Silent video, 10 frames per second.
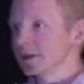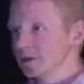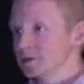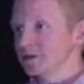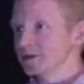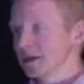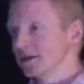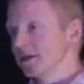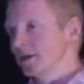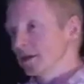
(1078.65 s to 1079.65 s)
You should say,
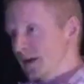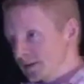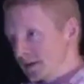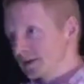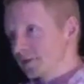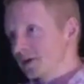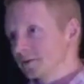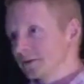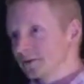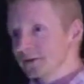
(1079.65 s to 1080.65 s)
I take the Bible
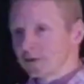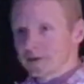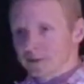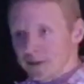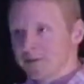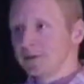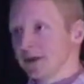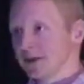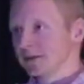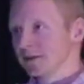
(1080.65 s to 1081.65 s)
literally when it's meant to be
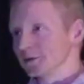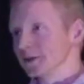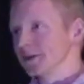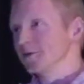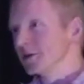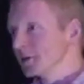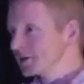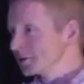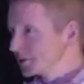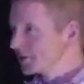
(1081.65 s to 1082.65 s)
taken literally and
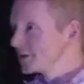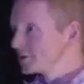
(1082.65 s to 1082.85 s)
figuratively when it's